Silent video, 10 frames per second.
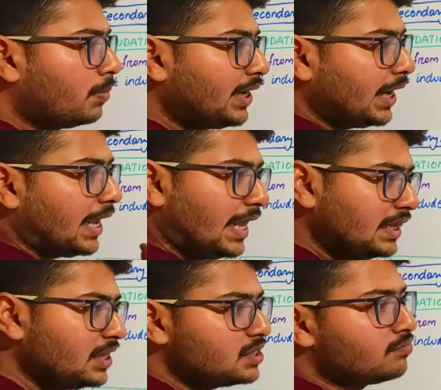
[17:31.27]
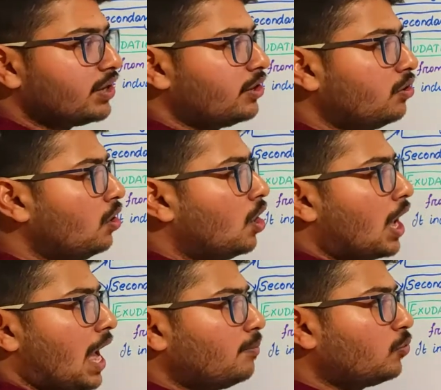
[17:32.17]
but in this video
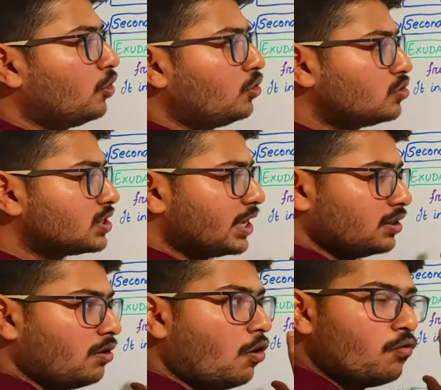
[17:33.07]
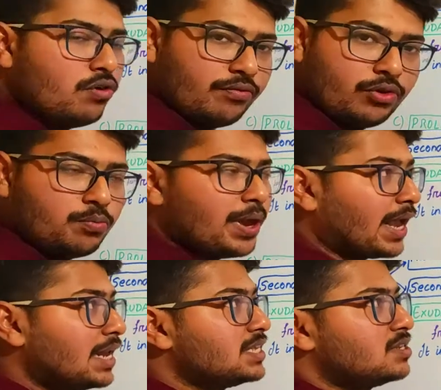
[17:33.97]
I am going to say the overview
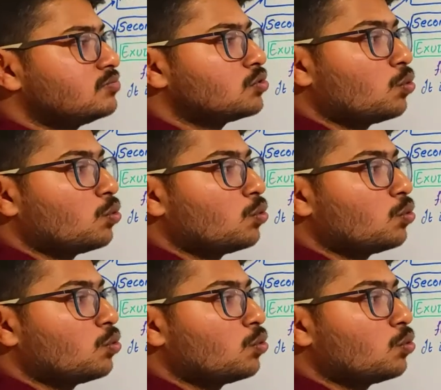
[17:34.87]
mechanisms,